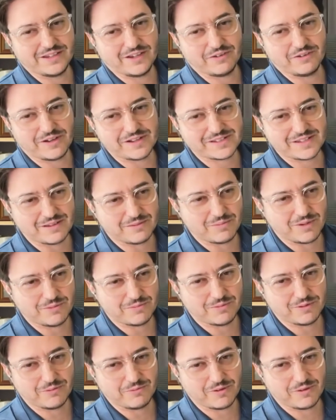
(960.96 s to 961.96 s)
of asking
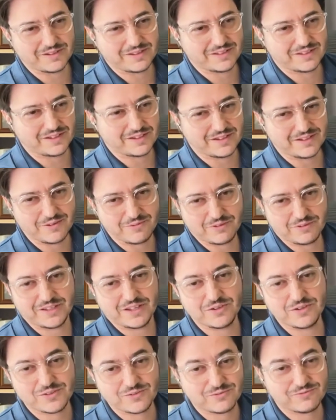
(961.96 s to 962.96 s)
people what uh, what they
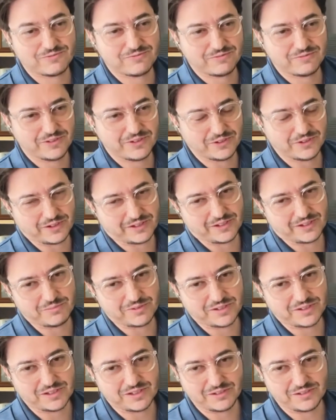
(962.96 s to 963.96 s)
use you know
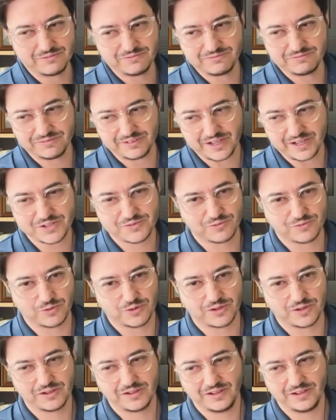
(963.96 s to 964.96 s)
Adobe Flash
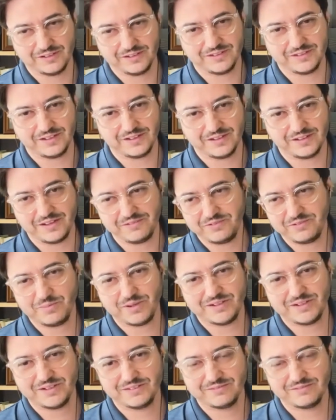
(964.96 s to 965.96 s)
for, and uh,
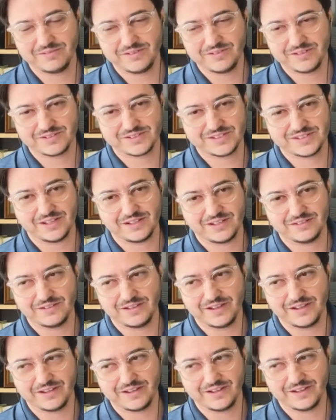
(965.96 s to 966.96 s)
everybody you know,
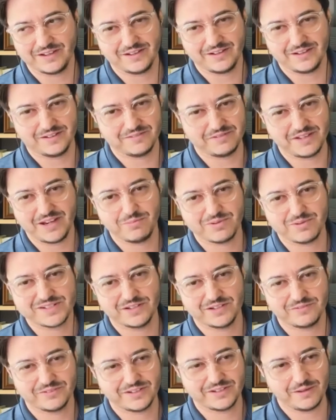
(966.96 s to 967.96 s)
like uh, ninety uh, percent
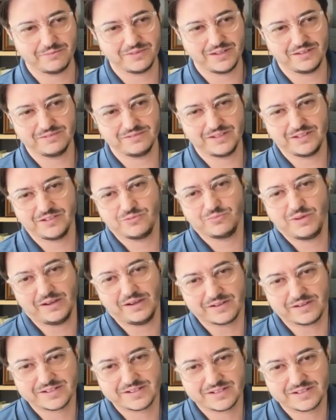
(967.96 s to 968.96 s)
of the time they they do
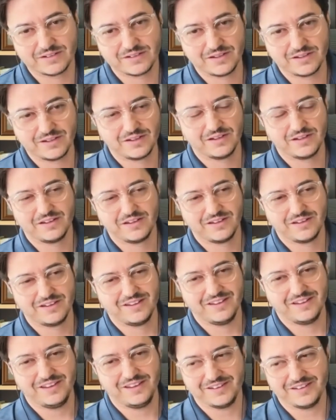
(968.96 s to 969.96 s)
banners,
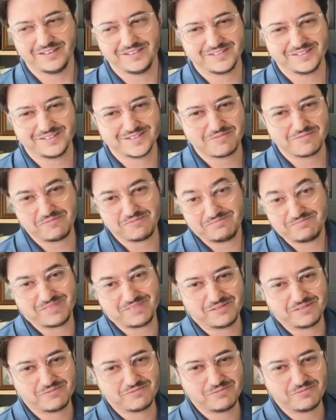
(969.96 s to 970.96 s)
and
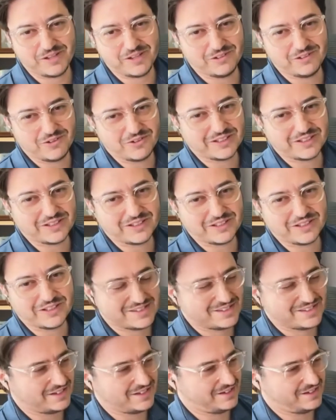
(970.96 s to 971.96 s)
like we looked at
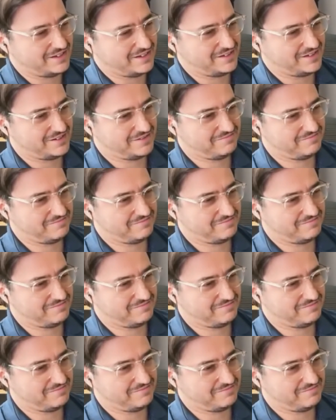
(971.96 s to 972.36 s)
this uh,